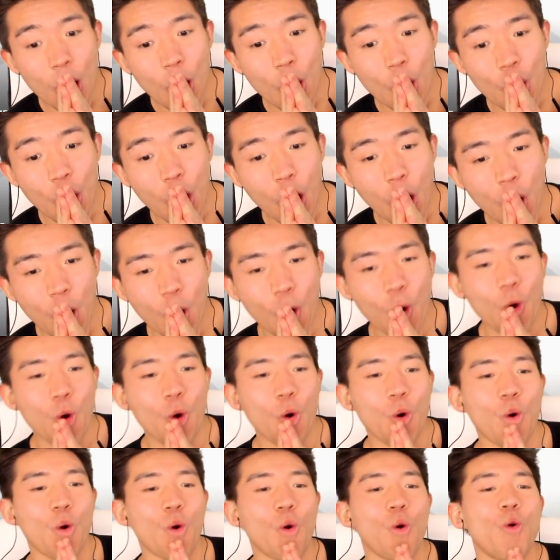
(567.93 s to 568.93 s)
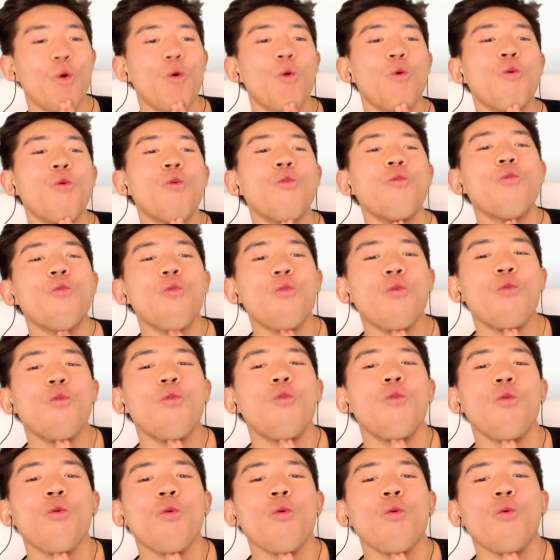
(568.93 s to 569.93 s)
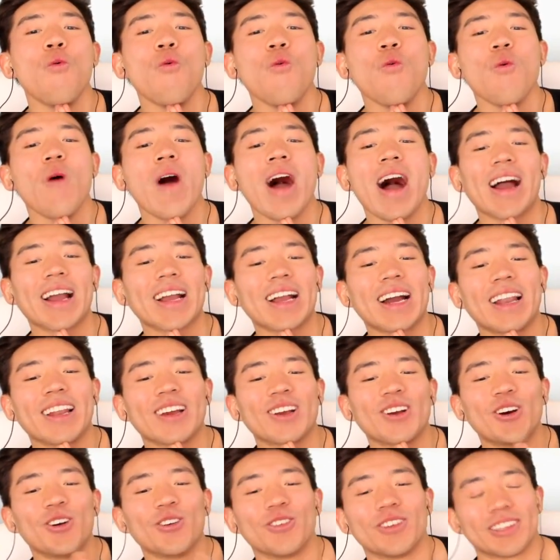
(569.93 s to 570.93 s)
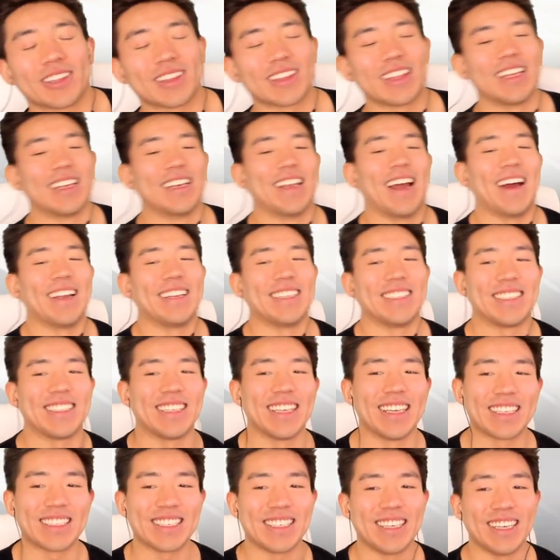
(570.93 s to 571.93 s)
Ooh. I gotta go with the 96